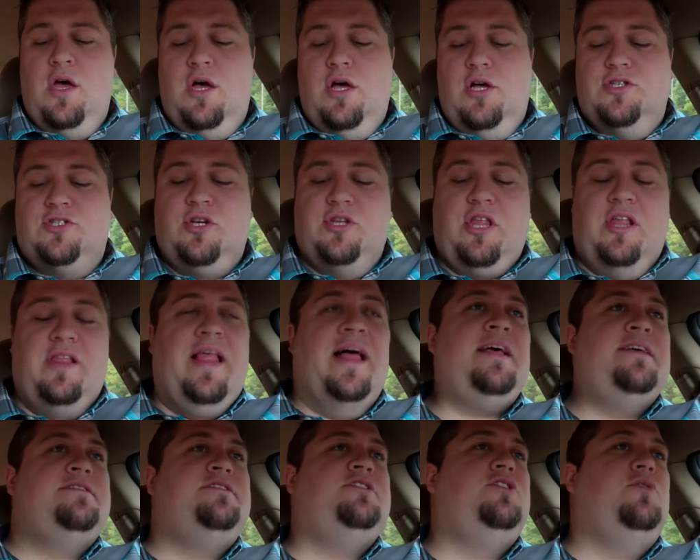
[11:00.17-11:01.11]
So the
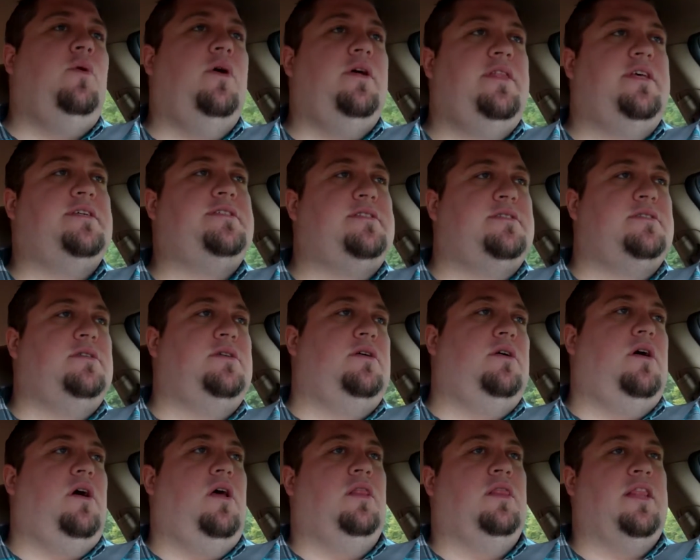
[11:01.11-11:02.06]
last two on this
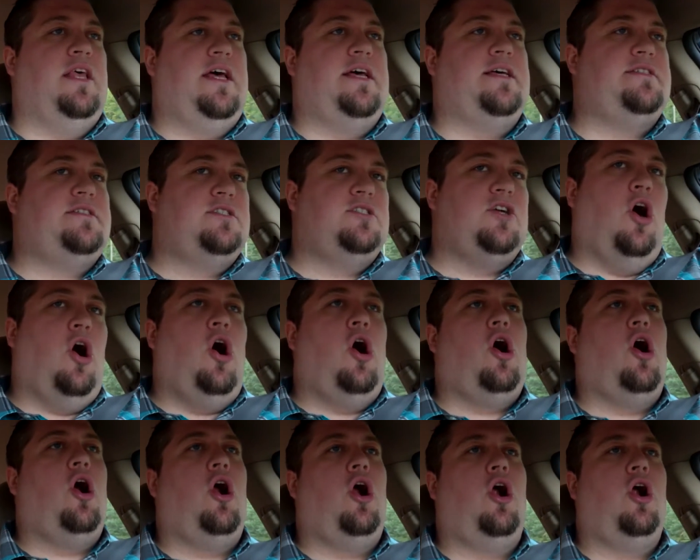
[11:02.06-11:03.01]
list
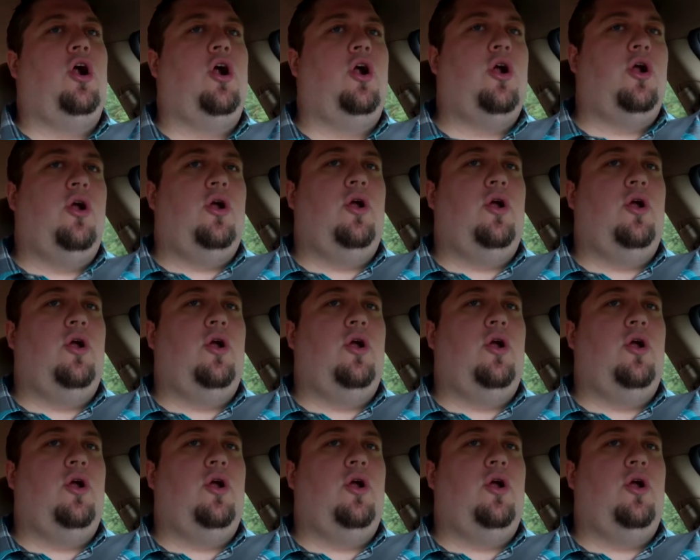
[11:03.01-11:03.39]
are